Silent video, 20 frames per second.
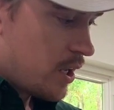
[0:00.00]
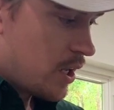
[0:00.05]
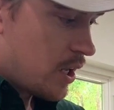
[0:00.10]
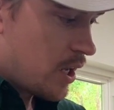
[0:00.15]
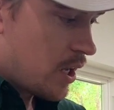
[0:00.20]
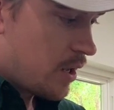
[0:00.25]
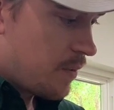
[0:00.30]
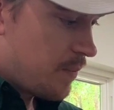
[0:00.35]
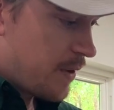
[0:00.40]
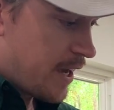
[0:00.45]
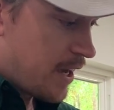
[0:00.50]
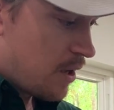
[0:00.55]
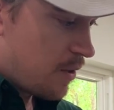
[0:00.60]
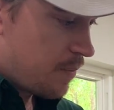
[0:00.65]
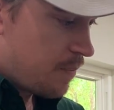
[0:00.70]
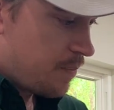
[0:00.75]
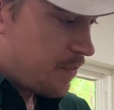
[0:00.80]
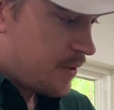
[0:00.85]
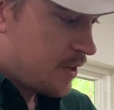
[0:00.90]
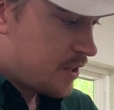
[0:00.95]
Now,
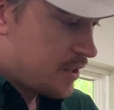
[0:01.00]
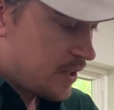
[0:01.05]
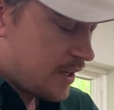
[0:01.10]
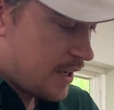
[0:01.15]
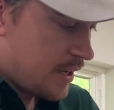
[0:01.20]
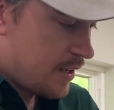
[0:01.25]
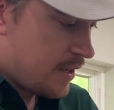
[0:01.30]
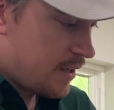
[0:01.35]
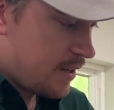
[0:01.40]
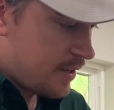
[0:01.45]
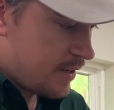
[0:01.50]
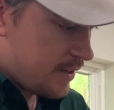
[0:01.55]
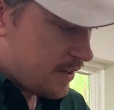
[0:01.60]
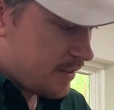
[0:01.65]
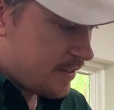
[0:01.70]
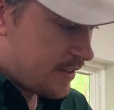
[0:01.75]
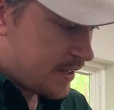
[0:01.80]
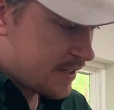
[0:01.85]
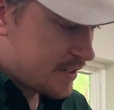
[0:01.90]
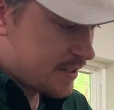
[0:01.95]

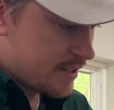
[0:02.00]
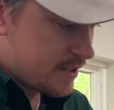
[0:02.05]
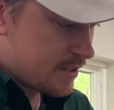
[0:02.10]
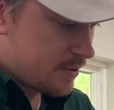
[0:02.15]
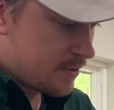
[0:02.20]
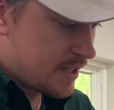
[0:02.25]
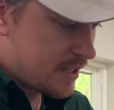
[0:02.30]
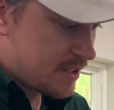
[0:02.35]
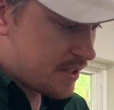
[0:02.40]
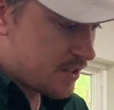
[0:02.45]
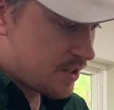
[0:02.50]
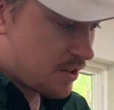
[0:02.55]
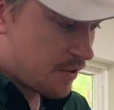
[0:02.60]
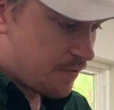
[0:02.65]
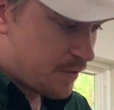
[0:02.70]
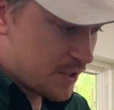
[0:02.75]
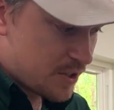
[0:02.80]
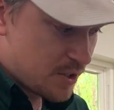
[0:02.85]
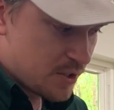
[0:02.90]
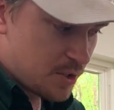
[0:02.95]
this is a
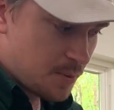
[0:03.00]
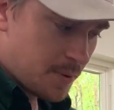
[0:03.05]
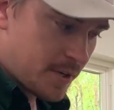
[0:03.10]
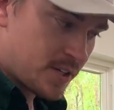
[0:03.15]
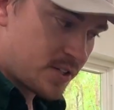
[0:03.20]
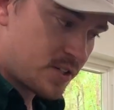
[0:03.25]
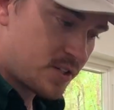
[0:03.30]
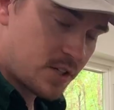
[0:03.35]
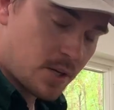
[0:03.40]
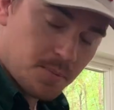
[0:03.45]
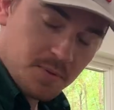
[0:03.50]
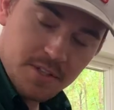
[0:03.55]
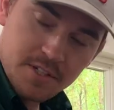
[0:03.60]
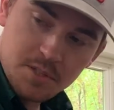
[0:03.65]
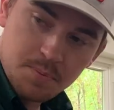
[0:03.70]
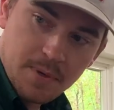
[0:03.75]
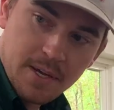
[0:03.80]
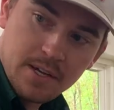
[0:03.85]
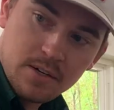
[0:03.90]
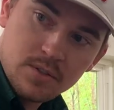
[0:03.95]
deficiency because some of
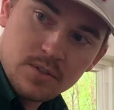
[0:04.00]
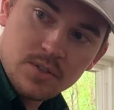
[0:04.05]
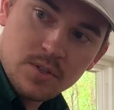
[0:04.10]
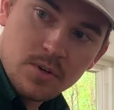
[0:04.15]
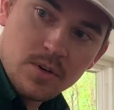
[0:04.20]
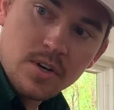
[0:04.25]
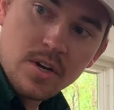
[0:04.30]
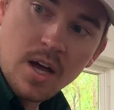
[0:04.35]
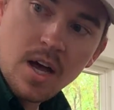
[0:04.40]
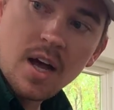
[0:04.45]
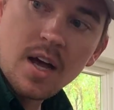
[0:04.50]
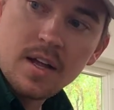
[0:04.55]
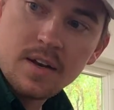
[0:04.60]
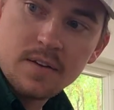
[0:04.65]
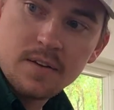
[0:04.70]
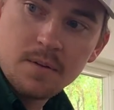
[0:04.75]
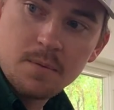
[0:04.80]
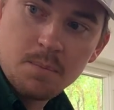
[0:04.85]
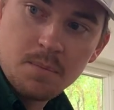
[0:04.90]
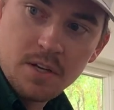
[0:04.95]
these panels are not
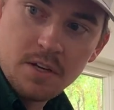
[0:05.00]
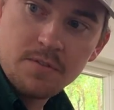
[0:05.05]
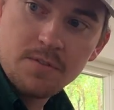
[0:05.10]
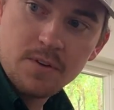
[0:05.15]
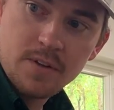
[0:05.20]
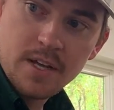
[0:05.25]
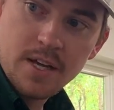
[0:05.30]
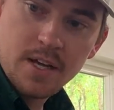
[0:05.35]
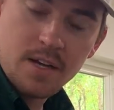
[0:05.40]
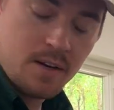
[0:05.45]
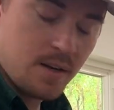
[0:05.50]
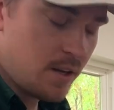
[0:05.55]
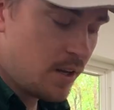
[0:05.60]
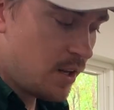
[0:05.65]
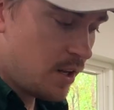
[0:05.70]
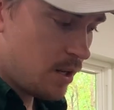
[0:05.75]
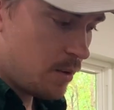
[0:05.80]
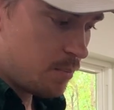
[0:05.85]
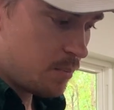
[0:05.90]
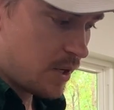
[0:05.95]
meant for
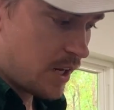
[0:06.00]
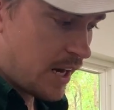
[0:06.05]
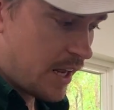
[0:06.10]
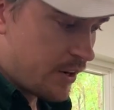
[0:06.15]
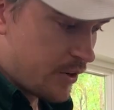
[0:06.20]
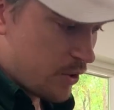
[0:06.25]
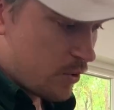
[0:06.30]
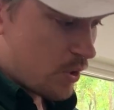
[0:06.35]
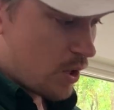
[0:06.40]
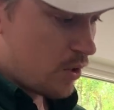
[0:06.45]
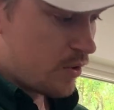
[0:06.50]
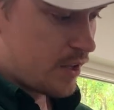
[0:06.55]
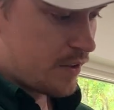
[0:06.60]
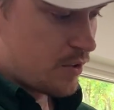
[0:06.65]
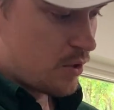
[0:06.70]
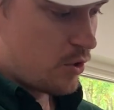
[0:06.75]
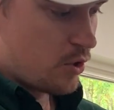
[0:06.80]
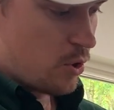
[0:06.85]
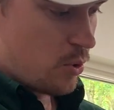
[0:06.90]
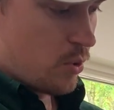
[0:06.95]
that. But I do know
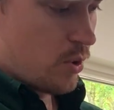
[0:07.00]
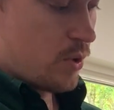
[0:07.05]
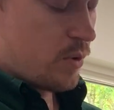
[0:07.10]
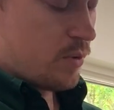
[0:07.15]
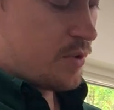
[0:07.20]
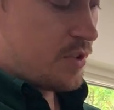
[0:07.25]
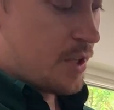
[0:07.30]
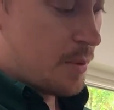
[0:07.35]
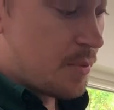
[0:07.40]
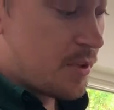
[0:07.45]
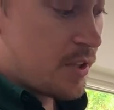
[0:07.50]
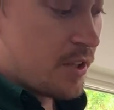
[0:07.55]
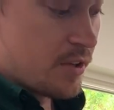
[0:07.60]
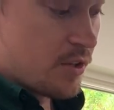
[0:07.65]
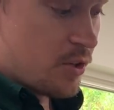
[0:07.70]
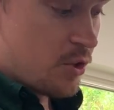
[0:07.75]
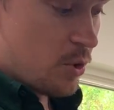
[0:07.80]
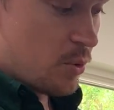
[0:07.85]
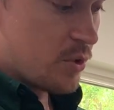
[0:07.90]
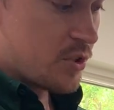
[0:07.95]
that typically the
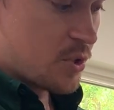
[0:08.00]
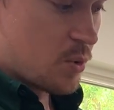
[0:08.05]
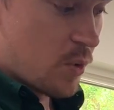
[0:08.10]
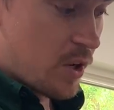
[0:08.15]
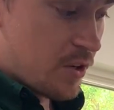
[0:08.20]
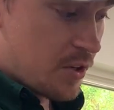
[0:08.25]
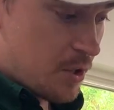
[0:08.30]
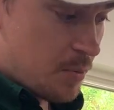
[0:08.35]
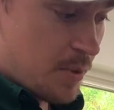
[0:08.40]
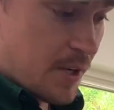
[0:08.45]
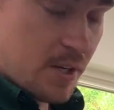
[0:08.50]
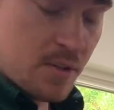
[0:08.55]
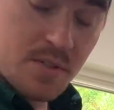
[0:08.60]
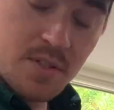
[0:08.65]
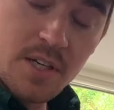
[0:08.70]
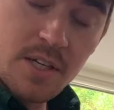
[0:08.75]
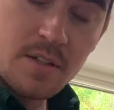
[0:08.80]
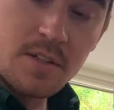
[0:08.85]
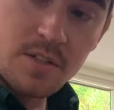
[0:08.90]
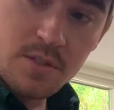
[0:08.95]
newer square D panels
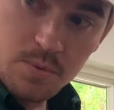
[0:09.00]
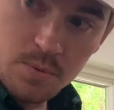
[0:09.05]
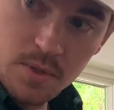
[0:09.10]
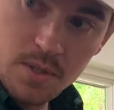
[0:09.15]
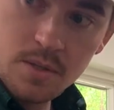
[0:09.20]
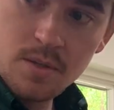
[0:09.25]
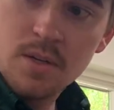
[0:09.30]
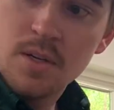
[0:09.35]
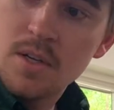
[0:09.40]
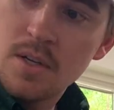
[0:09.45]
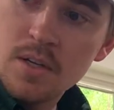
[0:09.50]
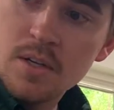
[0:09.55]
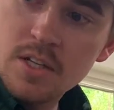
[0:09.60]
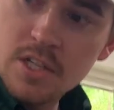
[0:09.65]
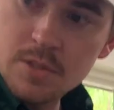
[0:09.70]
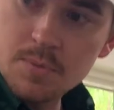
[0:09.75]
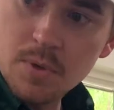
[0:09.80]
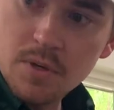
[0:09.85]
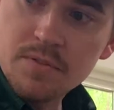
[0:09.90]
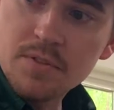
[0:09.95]
like this one,
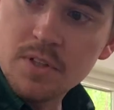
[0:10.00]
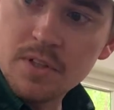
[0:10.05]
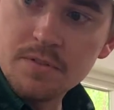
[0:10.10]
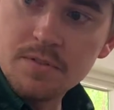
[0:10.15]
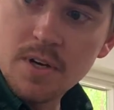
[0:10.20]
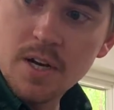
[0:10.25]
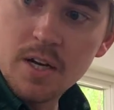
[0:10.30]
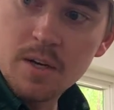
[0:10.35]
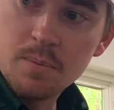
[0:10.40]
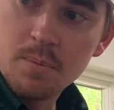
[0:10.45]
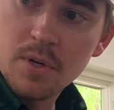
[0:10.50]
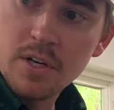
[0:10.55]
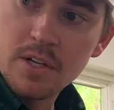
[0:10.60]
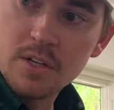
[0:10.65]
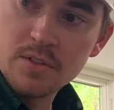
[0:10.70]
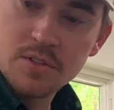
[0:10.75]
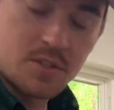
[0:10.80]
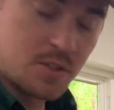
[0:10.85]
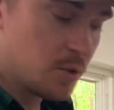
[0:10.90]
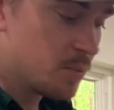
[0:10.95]
it's perfectly fine. But
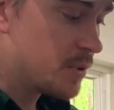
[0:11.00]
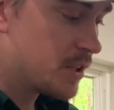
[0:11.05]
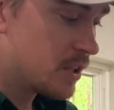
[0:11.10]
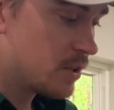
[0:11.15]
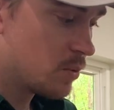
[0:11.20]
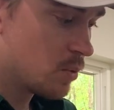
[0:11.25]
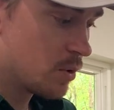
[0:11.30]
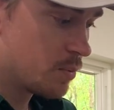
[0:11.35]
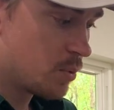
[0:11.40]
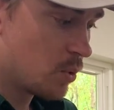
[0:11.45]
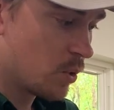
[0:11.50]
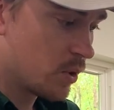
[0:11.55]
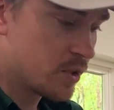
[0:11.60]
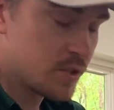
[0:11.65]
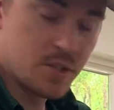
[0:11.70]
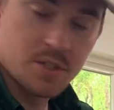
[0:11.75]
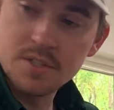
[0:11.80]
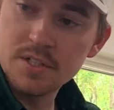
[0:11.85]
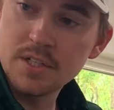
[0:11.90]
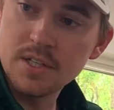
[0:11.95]
it'll still be in the report
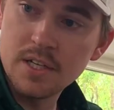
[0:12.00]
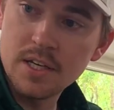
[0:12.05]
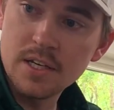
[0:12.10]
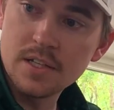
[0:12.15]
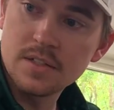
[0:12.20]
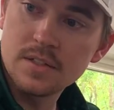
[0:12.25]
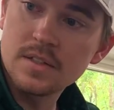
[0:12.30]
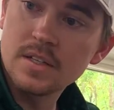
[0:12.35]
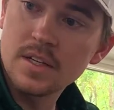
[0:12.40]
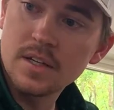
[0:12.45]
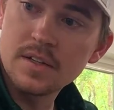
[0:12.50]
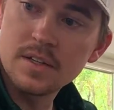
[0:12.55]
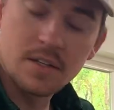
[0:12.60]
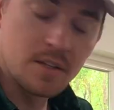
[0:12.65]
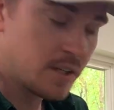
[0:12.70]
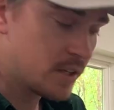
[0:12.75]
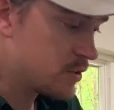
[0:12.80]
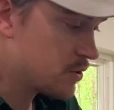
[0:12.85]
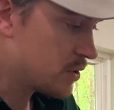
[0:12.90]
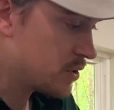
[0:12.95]
just in case that the
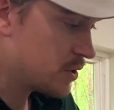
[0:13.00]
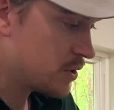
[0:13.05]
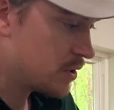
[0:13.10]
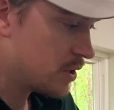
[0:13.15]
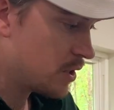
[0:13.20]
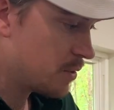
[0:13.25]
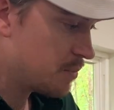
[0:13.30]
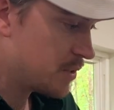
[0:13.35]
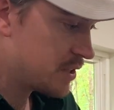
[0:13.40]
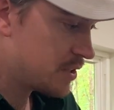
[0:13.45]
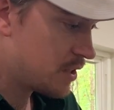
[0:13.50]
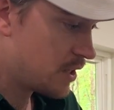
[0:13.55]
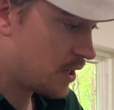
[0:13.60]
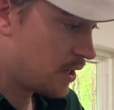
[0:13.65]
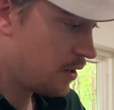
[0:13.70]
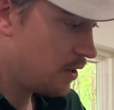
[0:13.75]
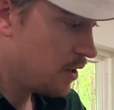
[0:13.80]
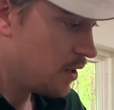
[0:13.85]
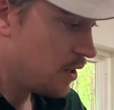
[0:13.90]
electrician missed that.